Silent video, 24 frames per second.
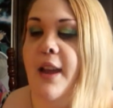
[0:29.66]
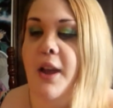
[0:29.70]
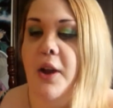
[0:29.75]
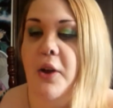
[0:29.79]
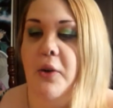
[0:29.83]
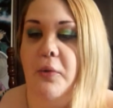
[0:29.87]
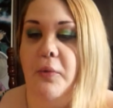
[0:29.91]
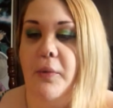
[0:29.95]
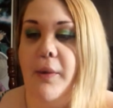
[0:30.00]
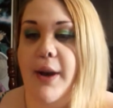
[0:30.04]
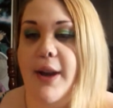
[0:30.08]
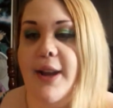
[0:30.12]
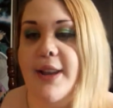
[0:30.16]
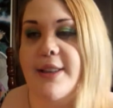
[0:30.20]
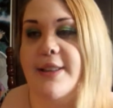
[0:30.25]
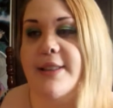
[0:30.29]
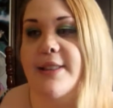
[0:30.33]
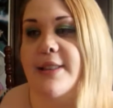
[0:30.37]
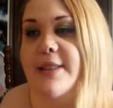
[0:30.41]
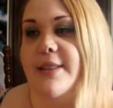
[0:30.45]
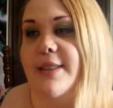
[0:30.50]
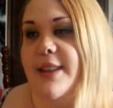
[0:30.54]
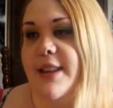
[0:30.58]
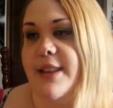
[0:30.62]
was
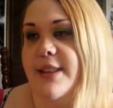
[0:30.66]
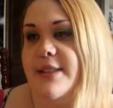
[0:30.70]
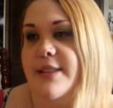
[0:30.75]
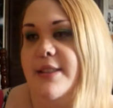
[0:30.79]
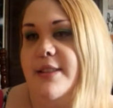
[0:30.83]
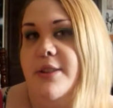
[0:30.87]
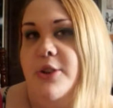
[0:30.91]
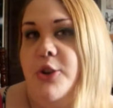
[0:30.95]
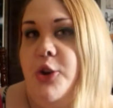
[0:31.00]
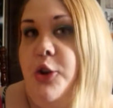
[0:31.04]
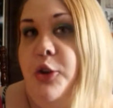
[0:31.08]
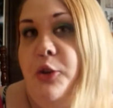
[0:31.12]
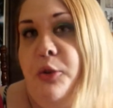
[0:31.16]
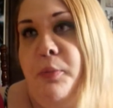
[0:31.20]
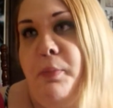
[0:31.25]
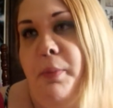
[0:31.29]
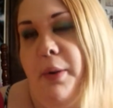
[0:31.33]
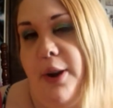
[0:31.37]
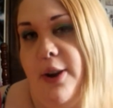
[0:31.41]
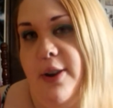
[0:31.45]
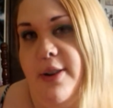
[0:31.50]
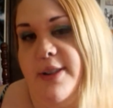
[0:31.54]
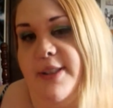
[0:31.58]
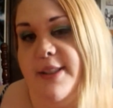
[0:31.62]
this new
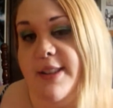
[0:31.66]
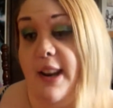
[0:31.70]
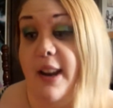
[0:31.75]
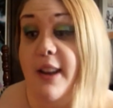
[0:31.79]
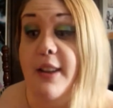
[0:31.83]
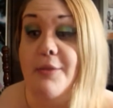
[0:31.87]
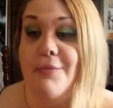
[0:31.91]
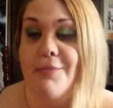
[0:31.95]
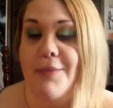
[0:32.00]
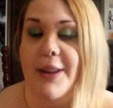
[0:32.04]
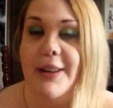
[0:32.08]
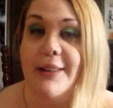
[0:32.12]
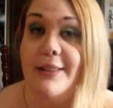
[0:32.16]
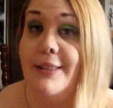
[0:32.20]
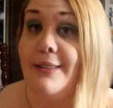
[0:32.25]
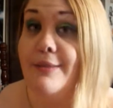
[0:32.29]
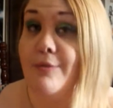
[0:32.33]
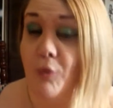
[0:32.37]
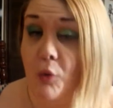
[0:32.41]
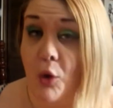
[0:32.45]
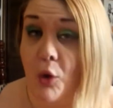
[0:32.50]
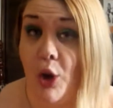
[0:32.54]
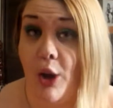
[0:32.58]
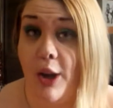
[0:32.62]
purse that I've been
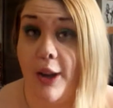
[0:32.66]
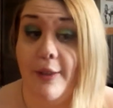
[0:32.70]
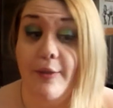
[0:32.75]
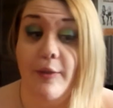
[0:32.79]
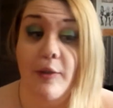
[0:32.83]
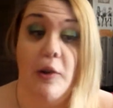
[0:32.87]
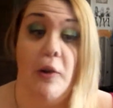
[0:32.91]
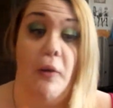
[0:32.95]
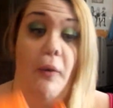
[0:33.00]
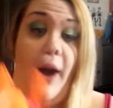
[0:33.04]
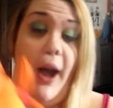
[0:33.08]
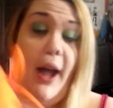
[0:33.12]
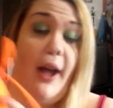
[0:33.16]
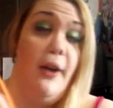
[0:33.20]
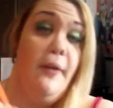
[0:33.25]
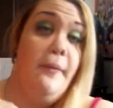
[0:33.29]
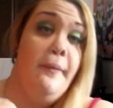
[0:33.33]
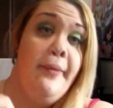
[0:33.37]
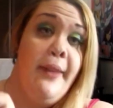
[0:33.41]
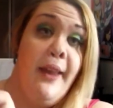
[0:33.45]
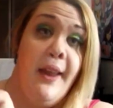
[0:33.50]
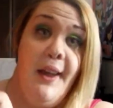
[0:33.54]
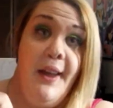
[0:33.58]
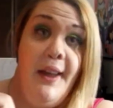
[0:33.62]
wanting for a while.
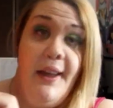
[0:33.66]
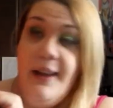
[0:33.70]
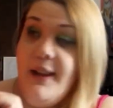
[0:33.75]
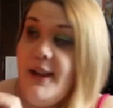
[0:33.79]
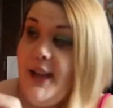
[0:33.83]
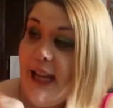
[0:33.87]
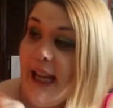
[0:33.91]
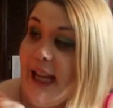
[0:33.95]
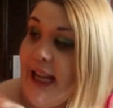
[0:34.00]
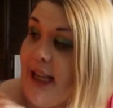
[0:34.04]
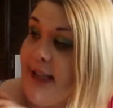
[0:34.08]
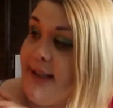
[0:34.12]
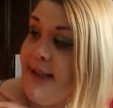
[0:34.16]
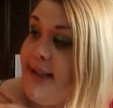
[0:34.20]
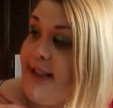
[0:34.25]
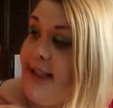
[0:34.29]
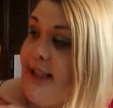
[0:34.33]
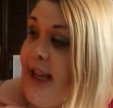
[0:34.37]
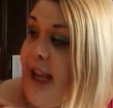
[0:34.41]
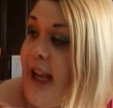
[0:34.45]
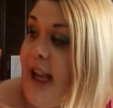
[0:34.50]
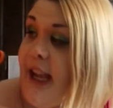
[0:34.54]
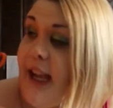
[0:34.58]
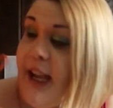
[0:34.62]
It's
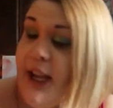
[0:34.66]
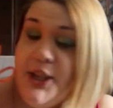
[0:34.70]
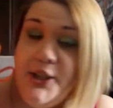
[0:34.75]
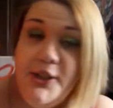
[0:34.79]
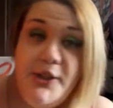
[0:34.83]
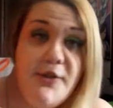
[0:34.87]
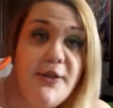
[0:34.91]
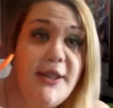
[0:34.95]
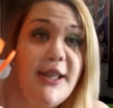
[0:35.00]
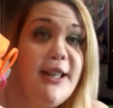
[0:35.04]
a Juicy